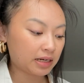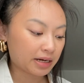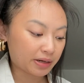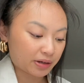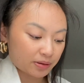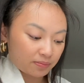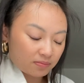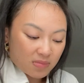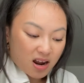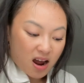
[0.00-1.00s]

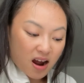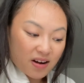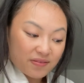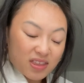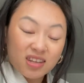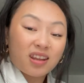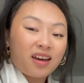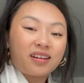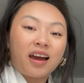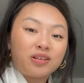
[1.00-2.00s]
Other than
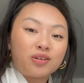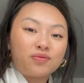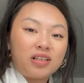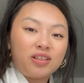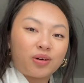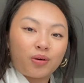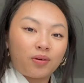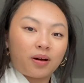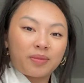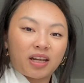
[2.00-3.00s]
that, I don't really know.
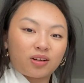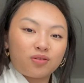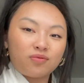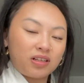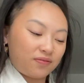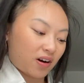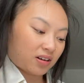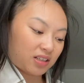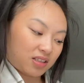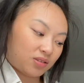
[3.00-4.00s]
I mean, I don't really
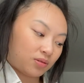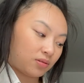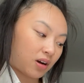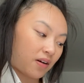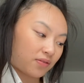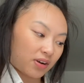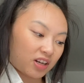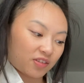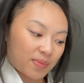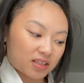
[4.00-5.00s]
varnish or cover any
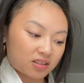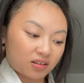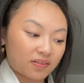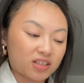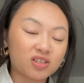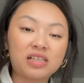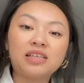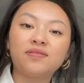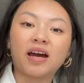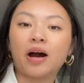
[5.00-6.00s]
of my stuff. I just
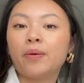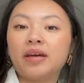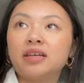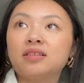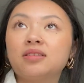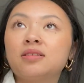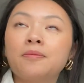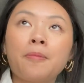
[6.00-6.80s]
leave it how it is.